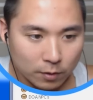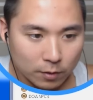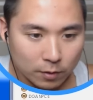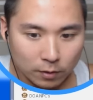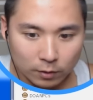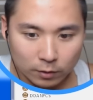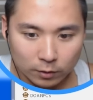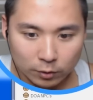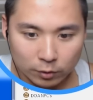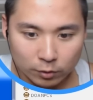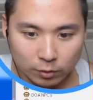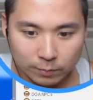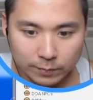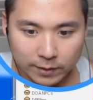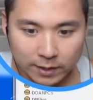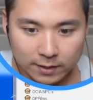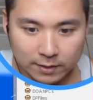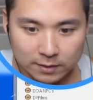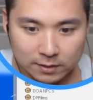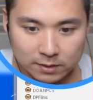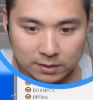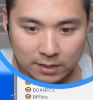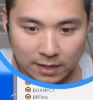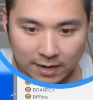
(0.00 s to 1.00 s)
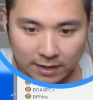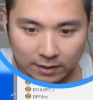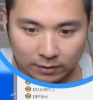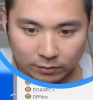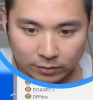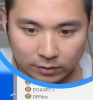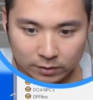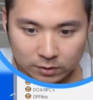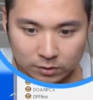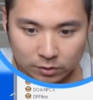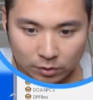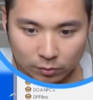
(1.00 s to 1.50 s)
our girl Bonnie's
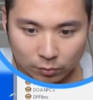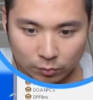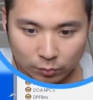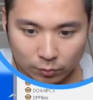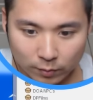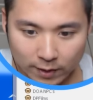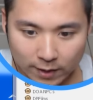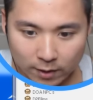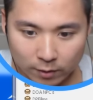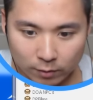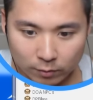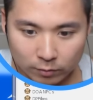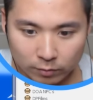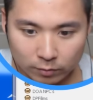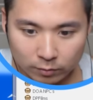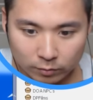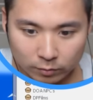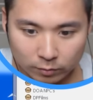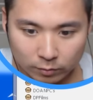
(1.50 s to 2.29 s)
eyelids around a